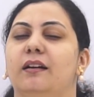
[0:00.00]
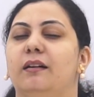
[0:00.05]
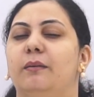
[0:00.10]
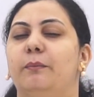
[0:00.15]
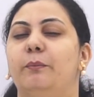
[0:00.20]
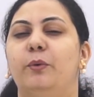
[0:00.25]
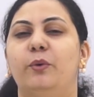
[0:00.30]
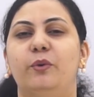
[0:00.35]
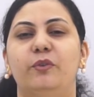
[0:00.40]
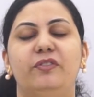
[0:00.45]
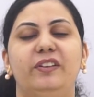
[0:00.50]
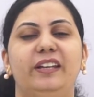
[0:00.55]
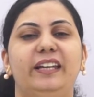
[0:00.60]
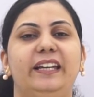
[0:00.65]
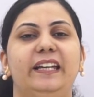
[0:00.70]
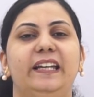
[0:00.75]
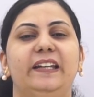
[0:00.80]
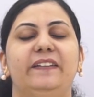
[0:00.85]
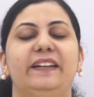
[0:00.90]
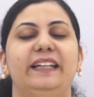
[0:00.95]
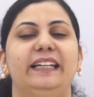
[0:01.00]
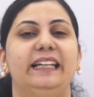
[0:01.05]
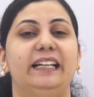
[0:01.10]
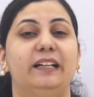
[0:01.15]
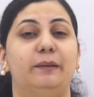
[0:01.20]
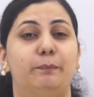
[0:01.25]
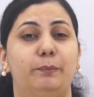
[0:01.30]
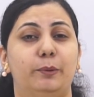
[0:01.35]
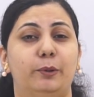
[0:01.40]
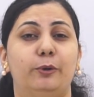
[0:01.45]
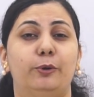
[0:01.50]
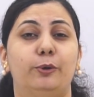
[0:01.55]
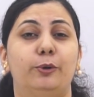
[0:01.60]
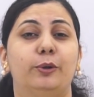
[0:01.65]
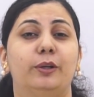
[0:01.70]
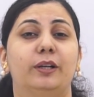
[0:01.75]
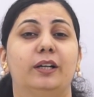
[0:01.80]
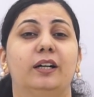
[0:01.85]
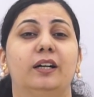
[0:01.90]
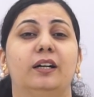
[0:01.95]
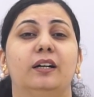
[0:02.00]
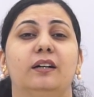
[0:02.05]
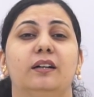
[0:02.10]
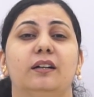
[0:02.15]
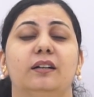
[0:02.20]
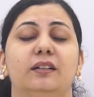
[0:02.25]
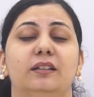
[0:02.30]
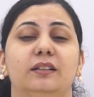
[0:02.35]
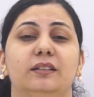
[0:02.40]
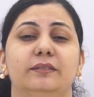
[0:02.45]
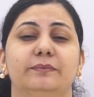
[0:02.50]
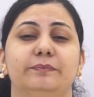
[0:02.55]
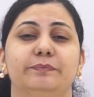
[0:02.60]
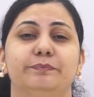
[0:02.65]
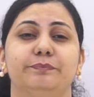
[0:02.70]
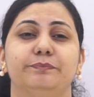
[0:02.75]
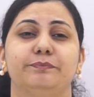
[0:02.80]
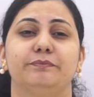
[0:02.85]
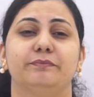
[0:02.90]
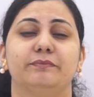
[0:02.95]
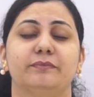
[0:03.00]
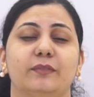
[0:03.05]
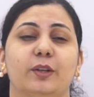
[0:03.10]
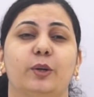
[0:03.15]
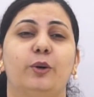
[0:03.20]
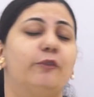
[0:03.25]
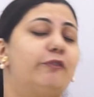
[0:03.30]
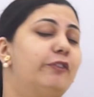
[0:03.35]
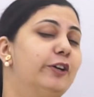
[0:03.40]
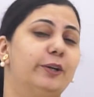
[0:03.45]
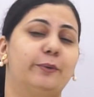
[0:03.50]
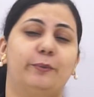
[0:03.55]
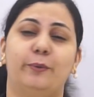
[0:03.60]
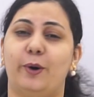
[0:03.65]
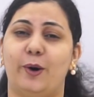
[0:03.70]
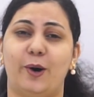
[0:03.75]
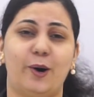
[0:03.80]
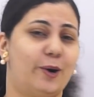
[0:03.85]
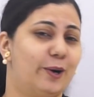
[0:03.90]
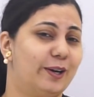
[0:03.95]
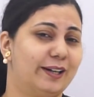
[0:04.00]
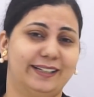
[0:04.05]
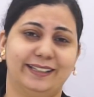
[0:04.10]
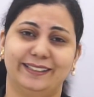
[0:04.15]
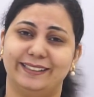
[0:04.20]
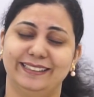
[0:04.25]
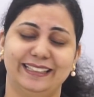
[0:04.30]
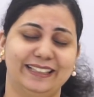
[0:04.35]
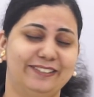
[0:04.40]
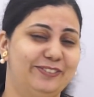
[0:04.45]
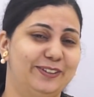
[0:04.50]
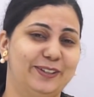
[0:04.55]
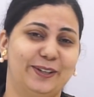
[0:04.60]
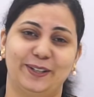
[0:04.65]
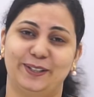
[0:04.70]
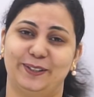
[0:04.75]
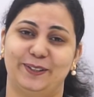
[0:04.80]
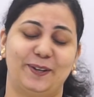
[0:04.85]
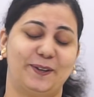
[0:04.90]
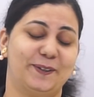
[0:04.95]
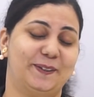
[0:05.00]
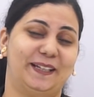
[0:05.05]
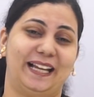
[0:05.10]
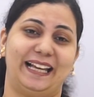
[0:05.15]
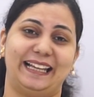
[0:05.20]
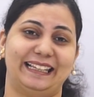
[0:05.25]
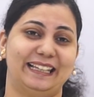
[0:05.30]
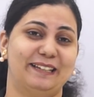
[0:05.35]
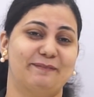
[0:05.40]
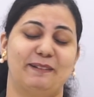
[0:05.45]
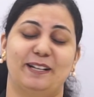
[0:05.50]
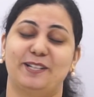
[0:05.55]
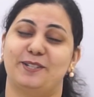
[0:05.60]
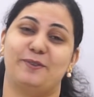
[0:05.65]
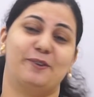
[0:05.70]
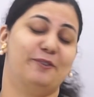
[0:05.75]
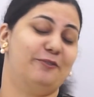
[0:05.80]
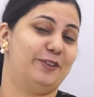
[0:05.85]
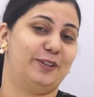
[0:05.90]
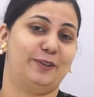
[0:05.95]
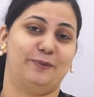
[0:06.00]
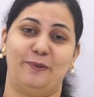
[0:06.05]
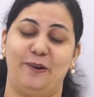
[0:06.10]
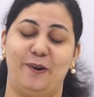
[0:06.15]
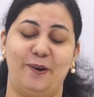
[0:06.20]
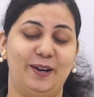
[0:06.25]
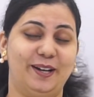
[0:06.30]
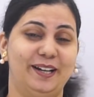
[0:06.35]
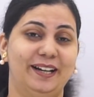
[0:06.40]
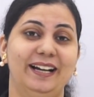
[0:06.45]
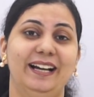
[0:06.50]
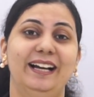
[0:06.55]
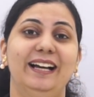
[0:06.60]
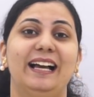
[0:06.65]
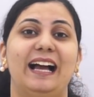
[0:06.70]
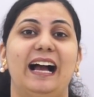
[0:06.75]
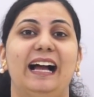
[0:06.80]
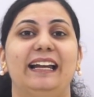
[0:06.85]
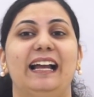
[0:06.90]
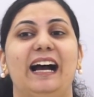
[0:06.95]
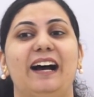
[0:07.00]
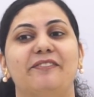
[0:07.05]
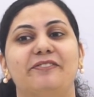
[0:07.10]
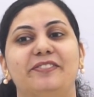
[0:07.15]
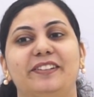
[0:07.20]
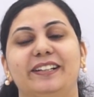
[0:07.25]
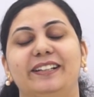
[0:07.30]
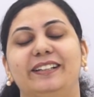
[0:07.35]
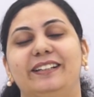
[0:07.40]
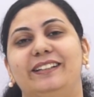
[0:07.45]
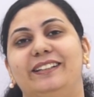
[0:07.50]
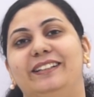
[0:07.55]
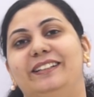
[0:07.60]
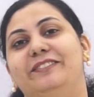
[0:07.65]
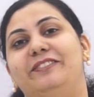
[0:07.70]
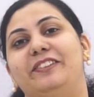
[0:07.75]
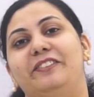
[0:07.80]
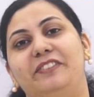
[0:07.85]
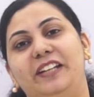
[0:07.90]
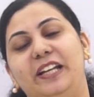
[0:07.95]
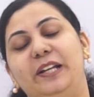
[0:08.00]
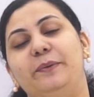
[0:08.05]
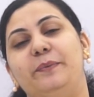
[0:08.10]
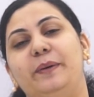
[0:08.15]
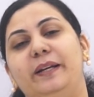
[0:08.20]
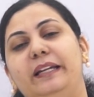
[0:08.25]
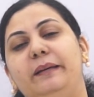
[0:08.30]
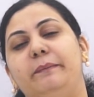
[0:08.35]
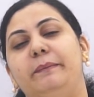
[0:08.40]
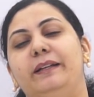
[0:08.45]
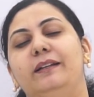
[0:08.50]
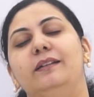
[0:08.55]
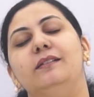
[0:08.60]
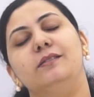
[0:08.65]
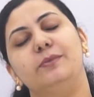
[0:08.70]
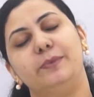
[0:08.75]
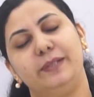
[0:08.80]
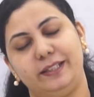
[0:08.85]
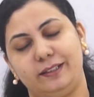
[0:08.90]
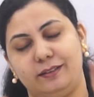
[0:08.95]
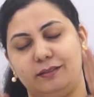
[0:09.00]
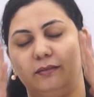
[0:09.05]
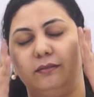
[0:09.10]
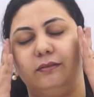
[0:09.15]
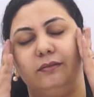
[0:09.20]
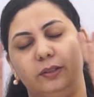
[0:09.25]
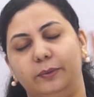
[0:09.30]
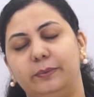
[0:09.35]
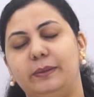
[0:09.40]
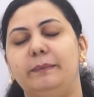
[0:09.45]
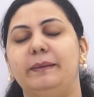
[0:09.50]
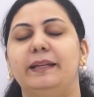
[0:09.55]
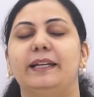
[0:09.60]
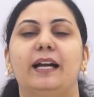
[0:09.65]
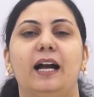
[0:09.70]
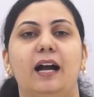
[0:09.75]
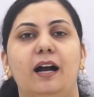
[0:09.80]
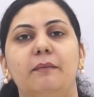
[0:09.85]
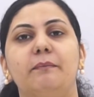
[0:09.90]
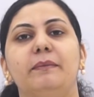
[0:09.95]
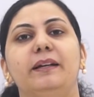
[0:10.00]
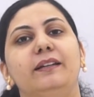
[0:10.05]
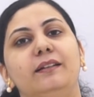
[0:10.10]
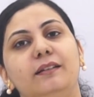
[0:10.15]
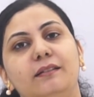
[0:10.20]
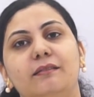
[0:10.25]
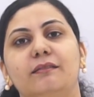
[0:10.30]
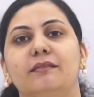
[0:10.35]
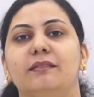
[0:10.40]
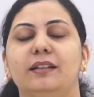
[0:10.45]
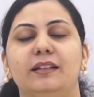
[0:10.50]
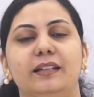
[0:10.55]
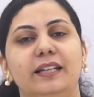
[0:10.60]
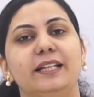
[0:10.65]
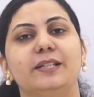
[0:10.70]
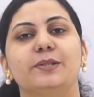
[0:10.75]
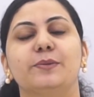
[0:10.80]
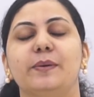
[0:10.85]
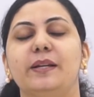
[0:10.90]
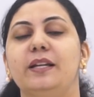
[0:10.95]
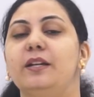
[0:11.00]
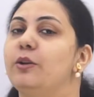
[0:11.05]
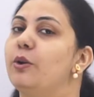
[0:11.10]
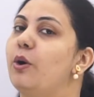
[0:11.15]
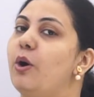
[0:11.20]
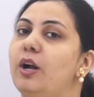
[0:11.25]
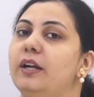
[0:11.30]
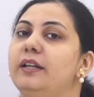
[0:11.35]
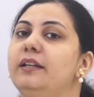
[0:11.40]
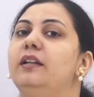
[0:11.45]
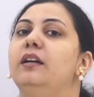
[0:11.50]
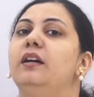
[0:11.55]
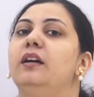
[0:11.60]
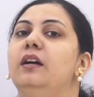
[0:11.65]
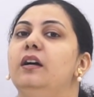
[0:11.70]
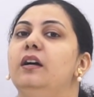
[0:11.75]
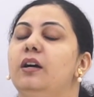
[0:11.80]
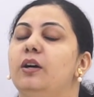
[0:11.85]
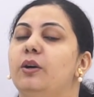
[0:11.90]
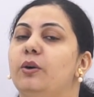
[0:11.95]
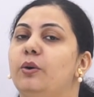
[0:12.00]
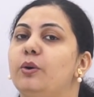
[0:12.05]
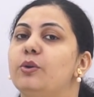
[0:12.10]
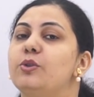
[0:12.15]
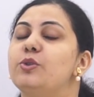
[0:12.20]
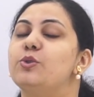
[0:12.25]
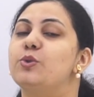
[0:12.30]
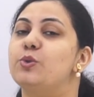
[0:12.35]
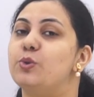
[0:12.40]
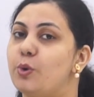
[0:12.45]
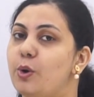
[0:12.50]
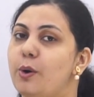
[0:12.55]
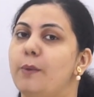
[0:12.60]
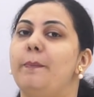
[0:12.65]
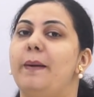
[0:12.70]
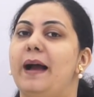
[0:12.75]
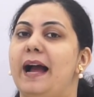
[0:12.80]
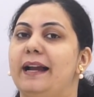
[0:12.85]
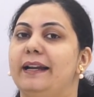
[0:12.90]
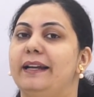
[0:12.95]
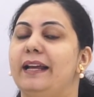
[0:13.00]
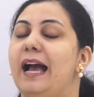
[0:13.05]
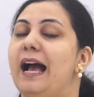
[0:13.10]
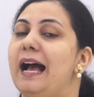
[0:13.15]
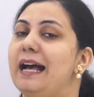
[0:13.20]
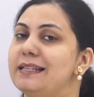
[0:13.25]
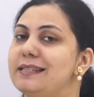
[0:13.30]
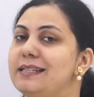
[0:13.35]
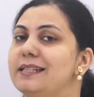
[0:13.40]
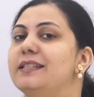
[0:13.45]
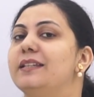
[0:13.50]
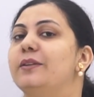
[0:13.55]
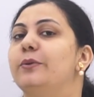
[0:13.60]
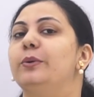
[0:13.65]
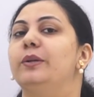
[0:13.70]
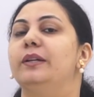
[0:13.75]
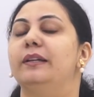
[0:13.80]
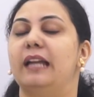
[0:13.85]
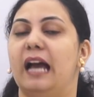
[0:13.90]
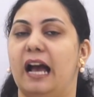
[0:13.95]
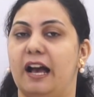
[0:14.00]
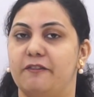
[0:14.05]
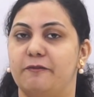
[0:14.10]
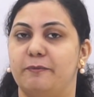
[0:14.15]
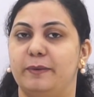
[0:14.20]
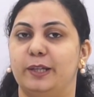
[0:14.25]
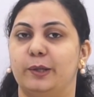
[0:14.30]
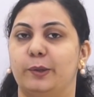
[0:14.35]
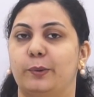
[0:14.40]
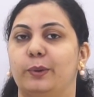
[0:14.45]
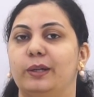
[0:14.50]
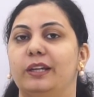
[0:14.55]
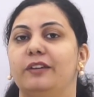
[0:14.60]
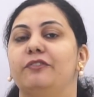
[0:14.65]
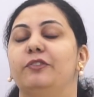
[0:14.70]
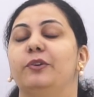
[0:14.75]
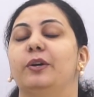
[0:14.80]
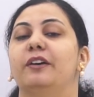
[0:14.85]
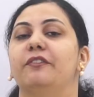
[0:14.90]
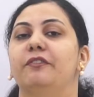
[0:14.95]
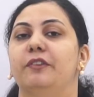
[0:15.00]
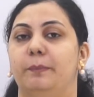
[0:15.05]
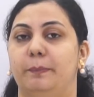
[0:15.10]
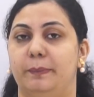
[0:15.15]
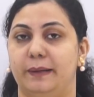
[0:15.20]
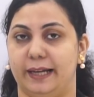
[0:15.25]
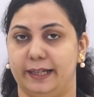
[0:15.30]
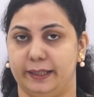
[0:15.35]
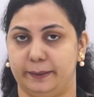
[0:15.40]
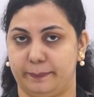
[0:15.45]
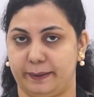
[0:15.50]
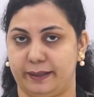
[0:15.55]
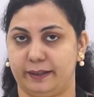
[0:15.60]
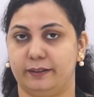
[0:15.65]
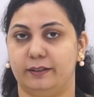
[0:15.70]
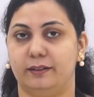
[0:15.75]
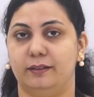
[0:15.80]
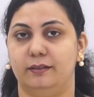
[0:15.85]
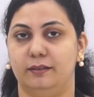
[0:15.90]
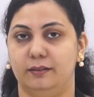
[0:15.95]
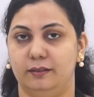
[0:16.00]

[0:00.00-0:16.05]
movie, reading a book, go for a walk. If you're not liking much, go for a walk. And after 15-20 minutes, when you will be calm and the things will not go so bad as it could have been gone if you have replied back.